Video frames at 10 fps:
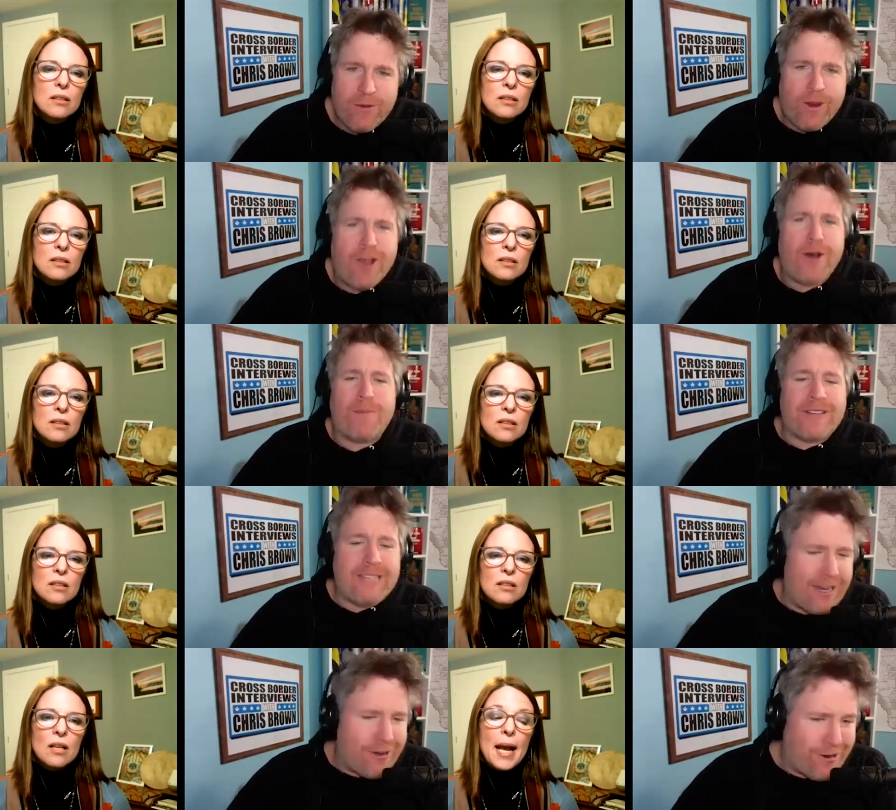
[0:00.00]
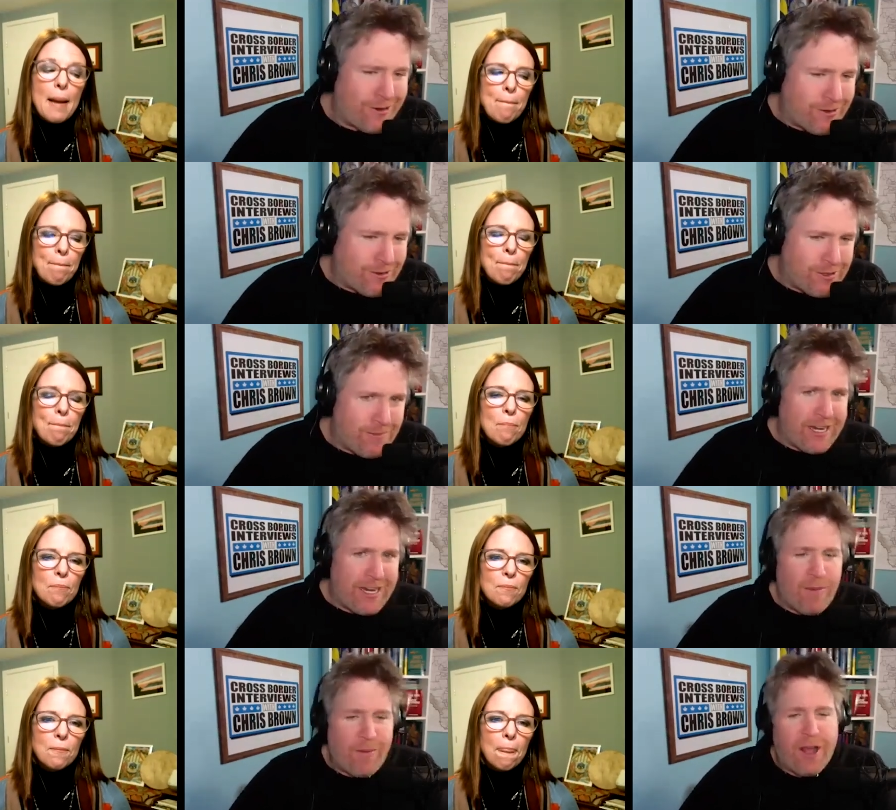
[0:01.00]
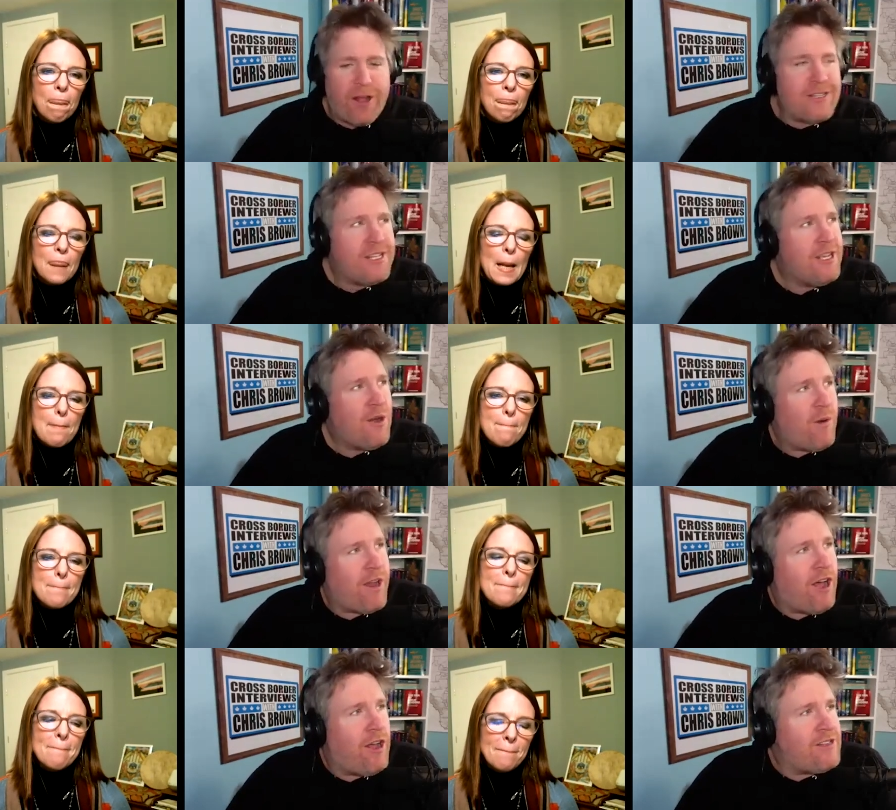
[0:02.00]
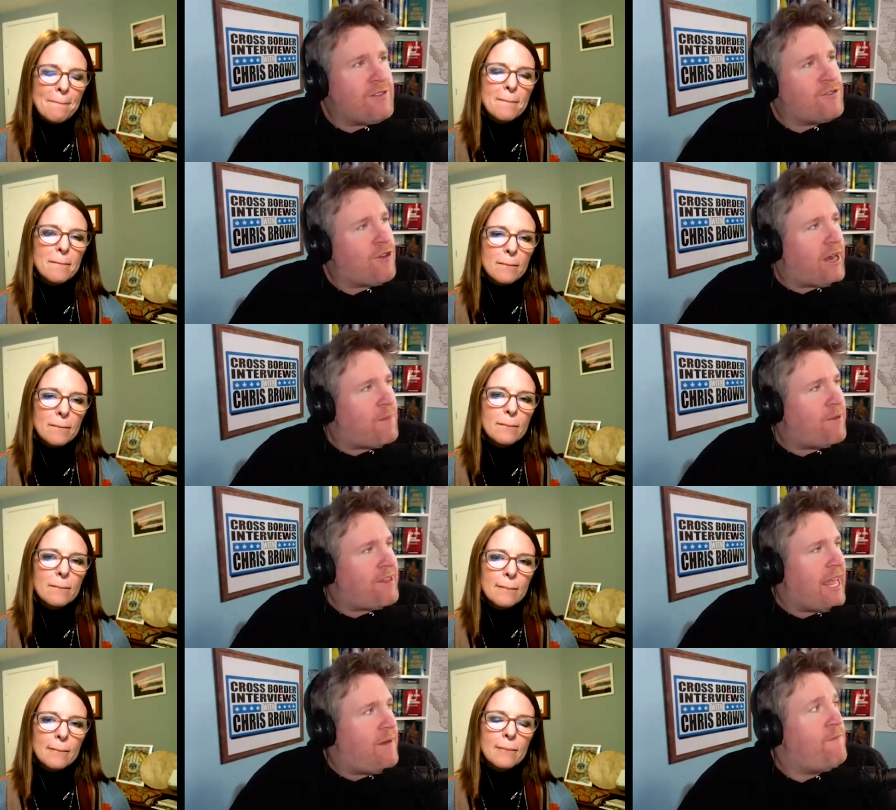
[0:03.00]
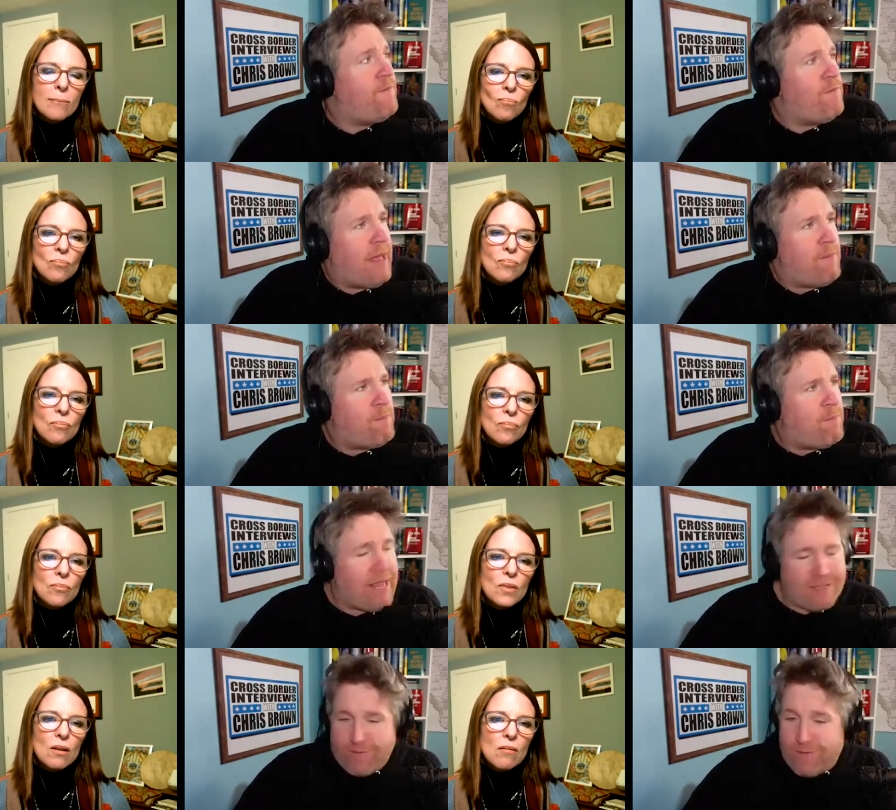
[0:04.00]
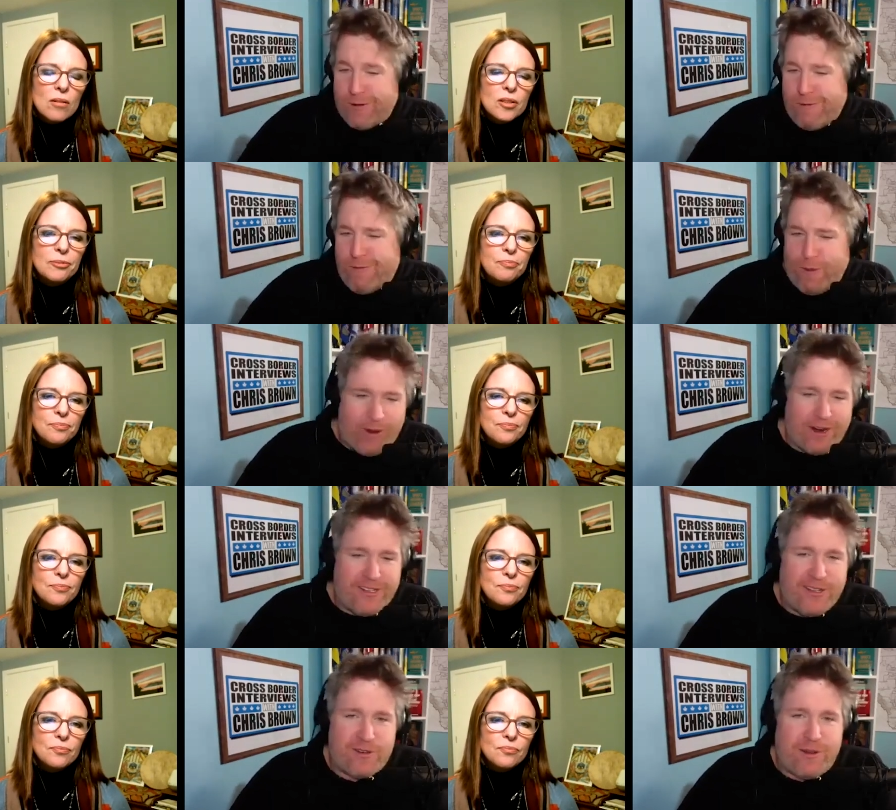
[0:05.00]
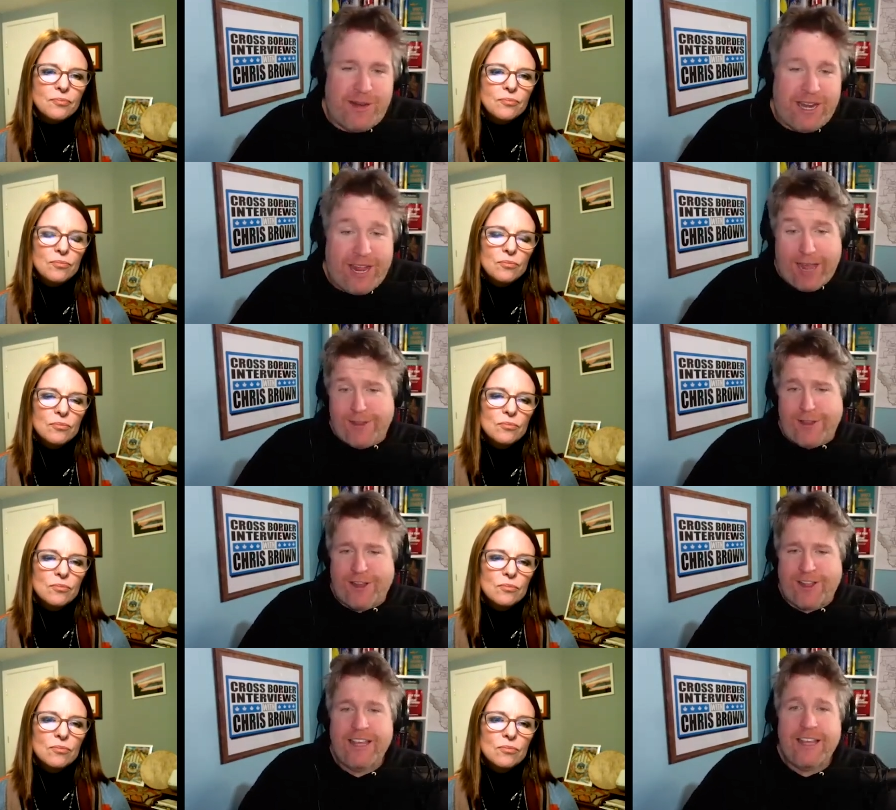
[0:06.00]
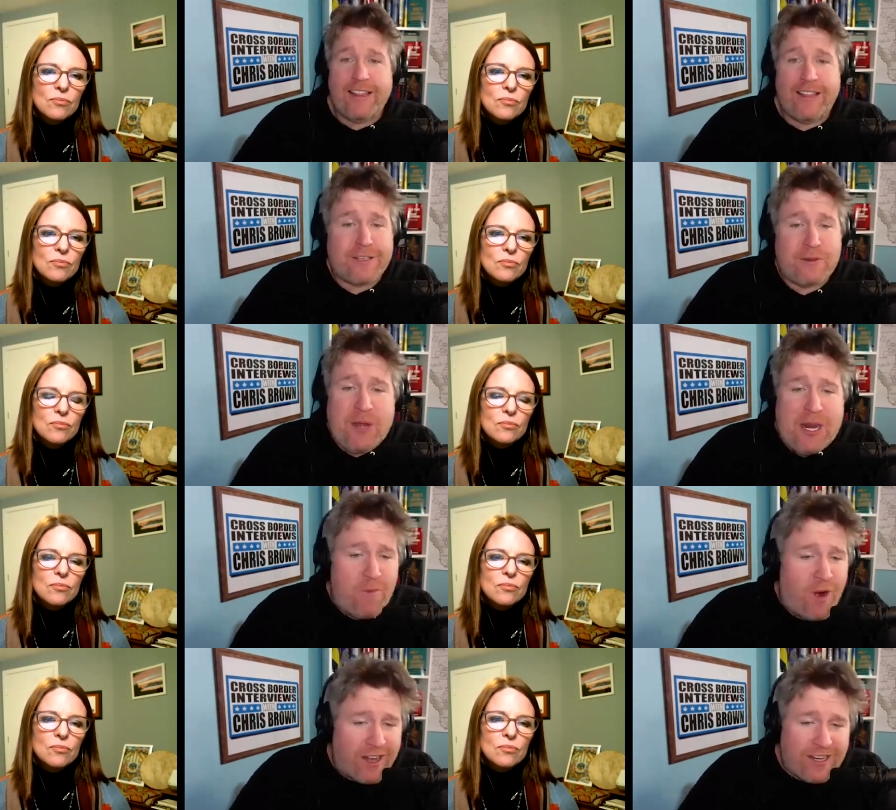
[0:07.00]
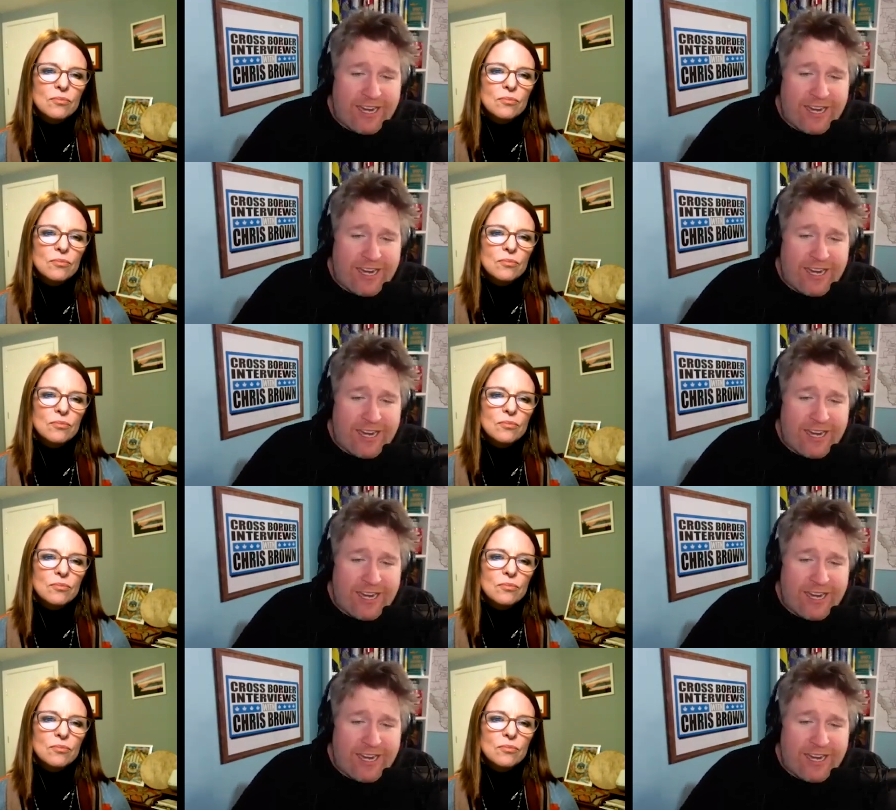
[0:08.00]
Speaker 1: We all pretend on social yep. media. We all we all try to put that that best foot forward on social media. Hey, look, this is what I'm wearing